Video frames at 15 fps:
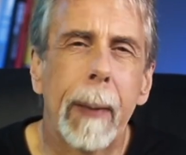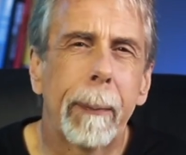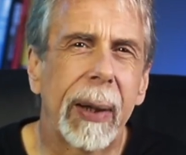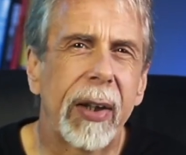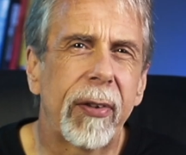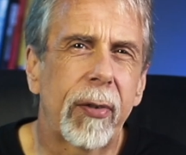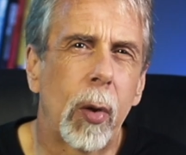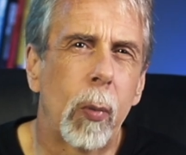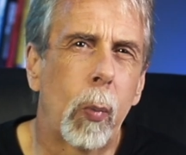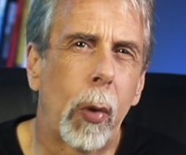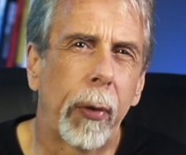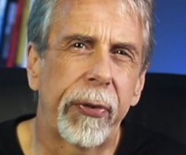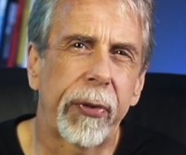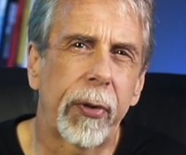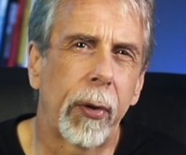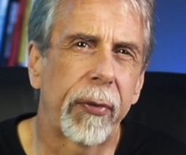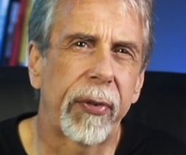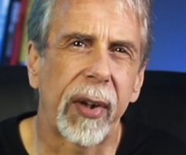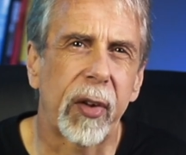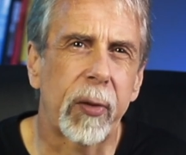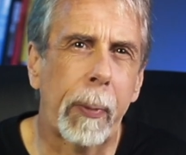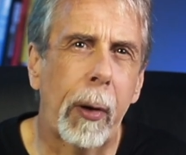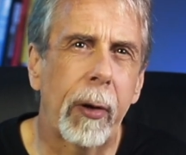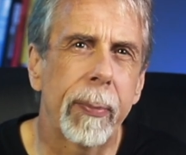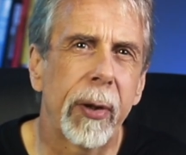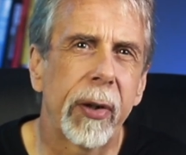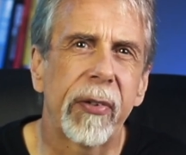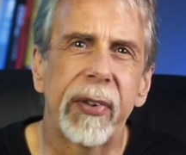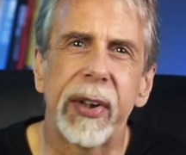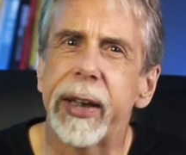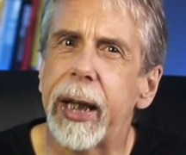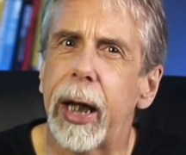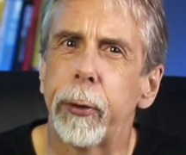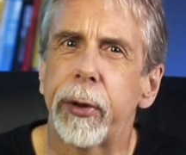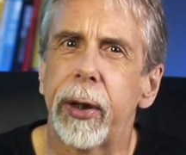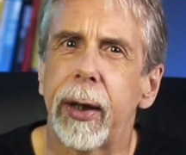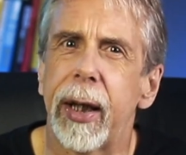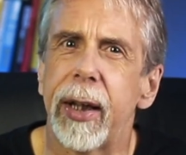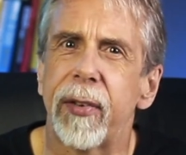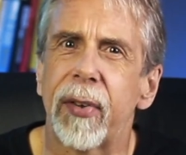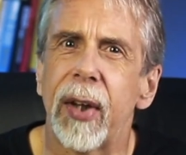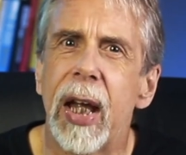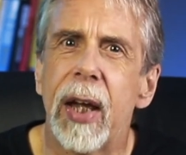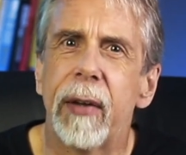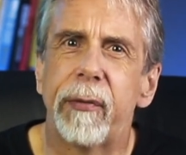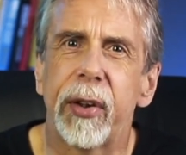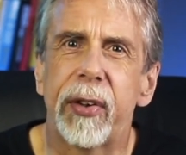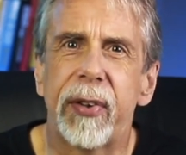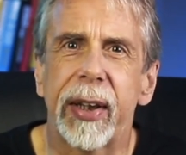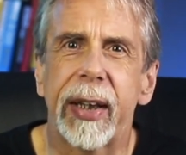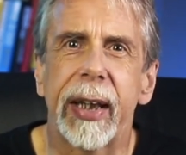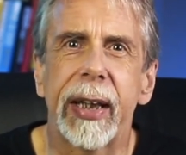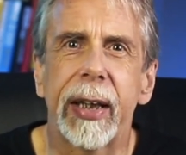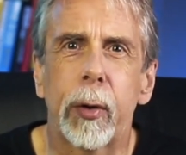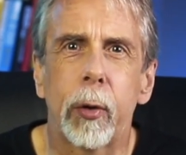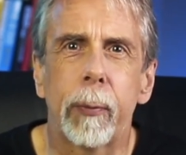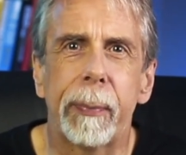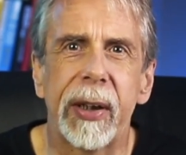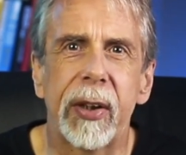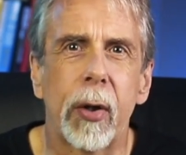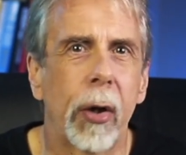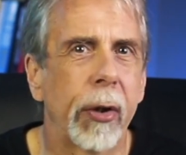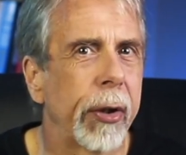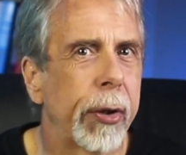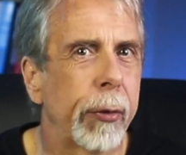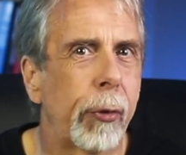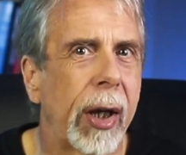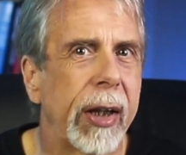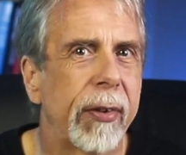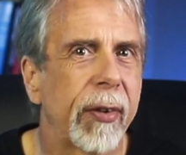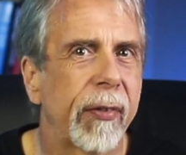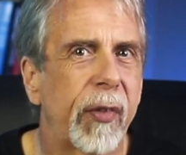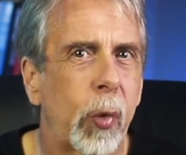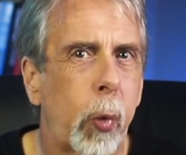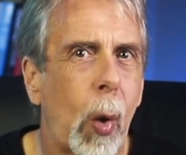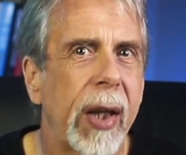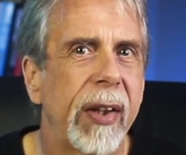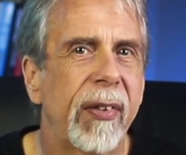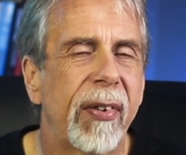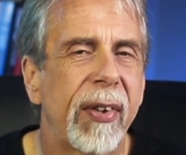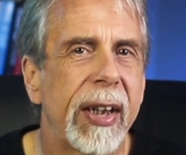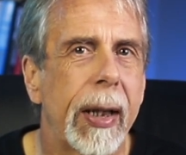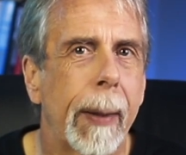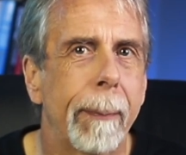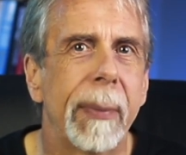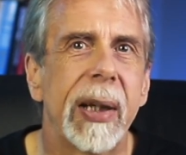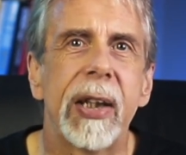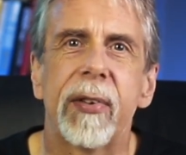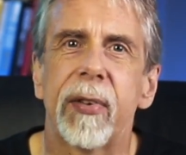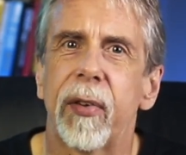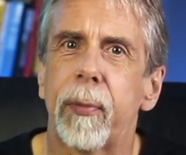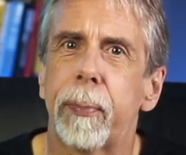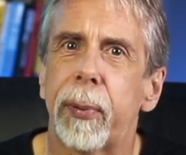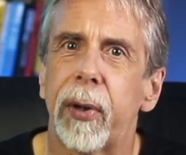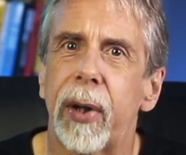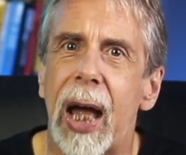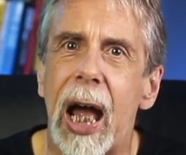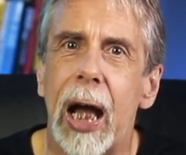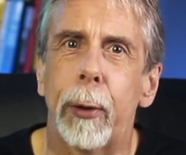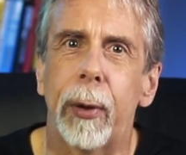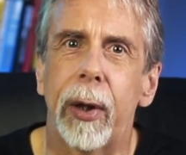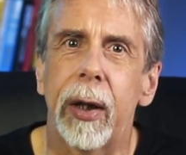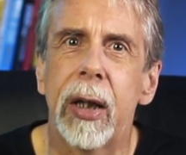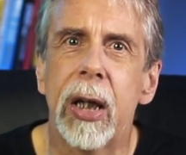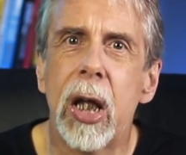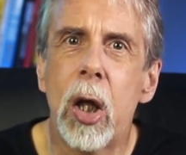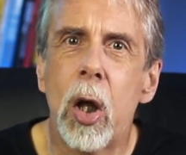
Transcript: Based on Woskov's experiments, he calculates the digging could be done at a rate of 20 meters per hour,